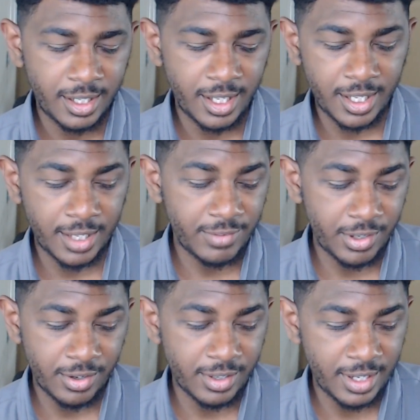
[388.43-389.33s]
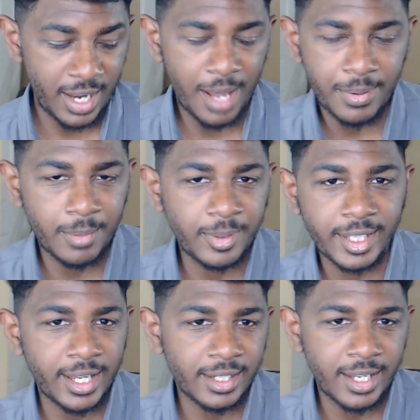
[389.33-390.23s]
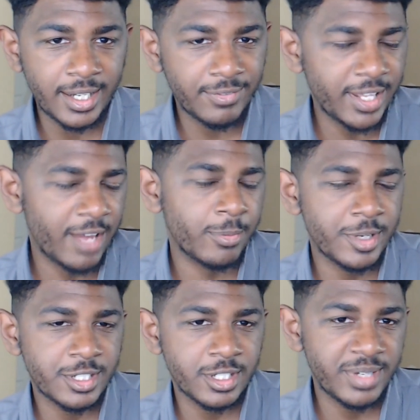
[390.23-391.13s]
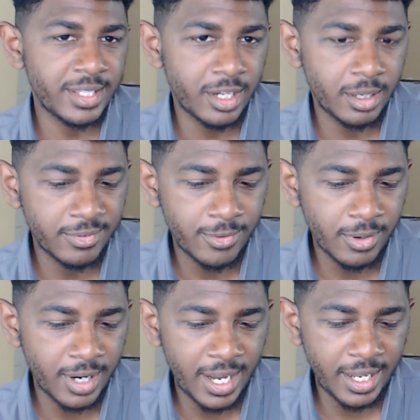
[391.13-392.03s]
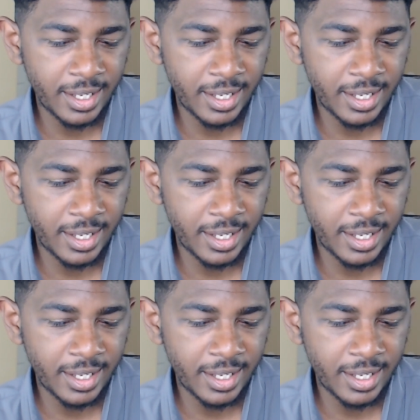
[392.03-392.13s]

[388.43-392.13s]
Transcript: If they're not public, I definitely have permission to be there before I,